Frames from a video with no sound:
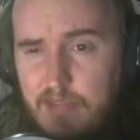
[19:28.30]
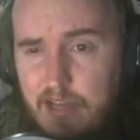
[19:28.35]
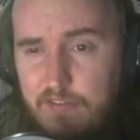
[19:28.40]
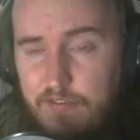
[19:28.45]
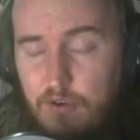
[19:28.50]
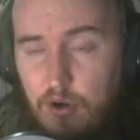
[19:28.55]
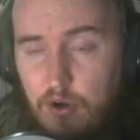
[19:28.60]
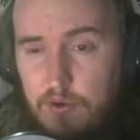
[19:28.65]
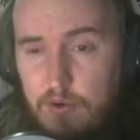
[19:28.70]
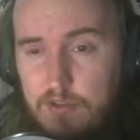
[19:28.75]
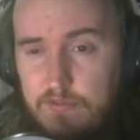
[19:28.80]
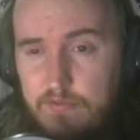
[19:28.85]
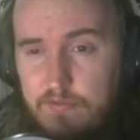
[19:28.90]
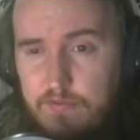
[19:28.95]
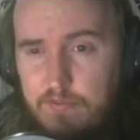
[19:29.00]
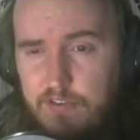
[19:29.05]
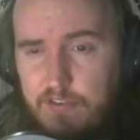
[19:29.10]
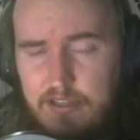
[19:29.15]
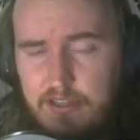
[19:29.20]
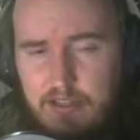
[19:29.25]
forgot what it's,
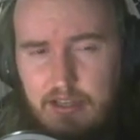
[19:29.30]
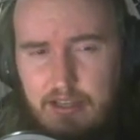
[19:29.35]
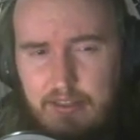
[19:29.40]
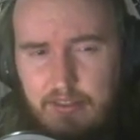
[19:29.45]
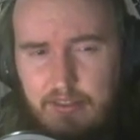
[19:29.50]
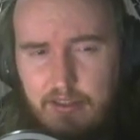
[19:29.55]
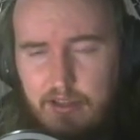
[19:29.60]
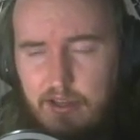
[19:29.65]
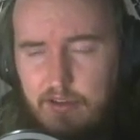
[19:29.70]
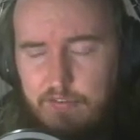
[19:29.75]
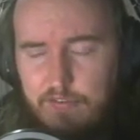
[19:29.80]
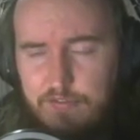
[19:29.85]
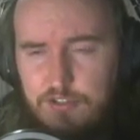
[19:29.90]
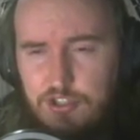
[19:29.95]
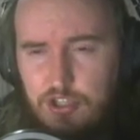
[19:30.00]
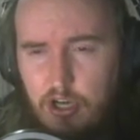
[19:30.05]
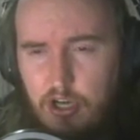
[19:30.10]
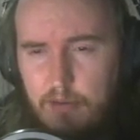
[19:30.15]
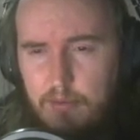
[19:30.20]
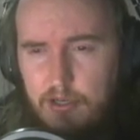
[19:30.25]
the
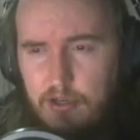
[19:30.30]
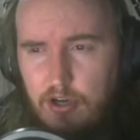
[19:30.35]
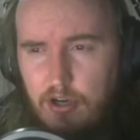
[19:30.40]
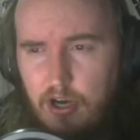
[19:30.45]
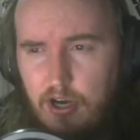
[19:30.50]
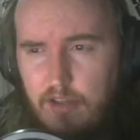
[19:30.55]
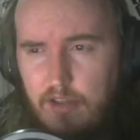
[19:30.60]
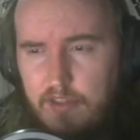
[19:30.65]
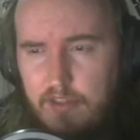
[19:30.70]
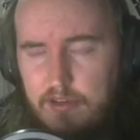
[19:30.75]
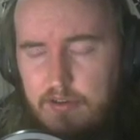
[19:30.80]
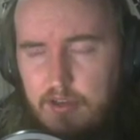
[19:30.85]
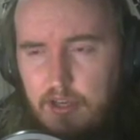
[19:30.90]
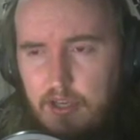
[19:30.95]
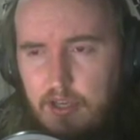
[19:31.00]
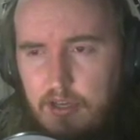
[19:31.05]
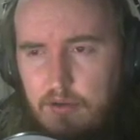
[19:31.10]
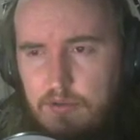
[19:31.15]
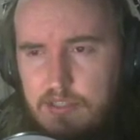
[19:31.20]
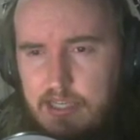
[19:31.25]
Shaman card that
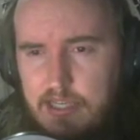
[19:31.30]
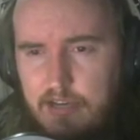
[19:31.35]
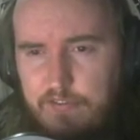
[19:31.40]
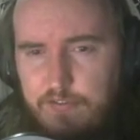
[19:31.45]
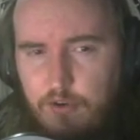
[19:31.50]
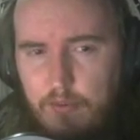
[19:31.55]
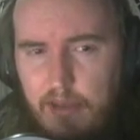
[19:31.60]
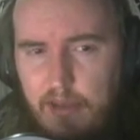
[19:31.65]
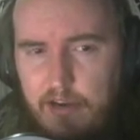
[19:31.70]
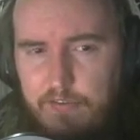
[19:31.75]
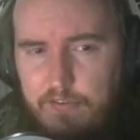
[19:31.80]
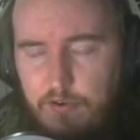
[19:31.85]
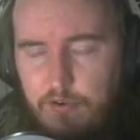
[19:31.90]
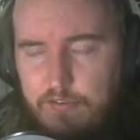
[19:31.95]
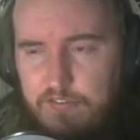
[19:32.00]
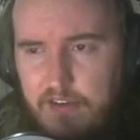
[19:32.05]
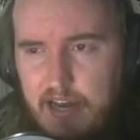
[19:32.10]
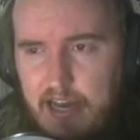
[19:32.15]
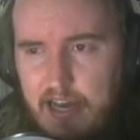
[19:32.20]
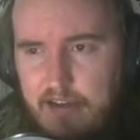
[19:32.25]
was like a 4 mana
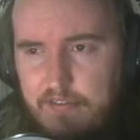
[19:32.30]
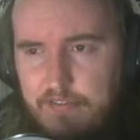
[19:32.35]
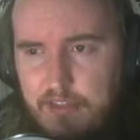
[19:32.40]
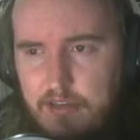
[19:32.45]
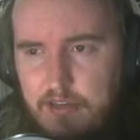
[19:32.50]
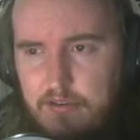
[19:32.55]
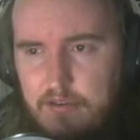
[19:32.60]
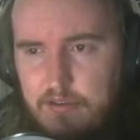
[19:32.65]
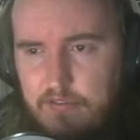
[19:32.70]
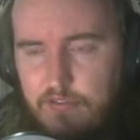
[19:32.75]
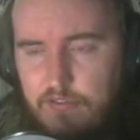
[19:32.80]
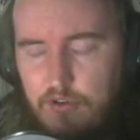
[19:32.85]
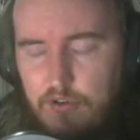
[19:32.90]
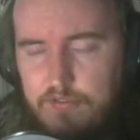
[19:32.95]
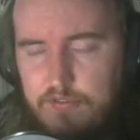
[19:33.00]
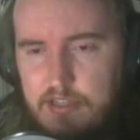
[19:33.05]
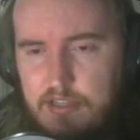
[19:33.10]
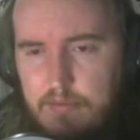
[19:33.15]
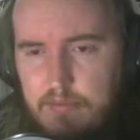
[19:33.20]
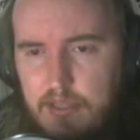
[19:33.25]
4/5 that
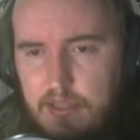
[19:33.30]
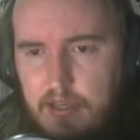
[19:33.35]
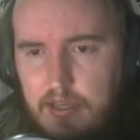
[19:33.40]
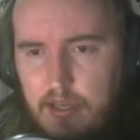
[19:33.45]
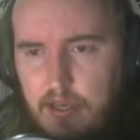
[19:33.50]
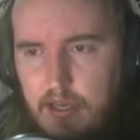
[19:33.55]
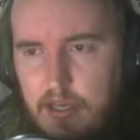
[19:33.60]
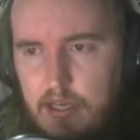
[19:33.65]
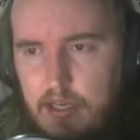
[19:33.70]
evolved something,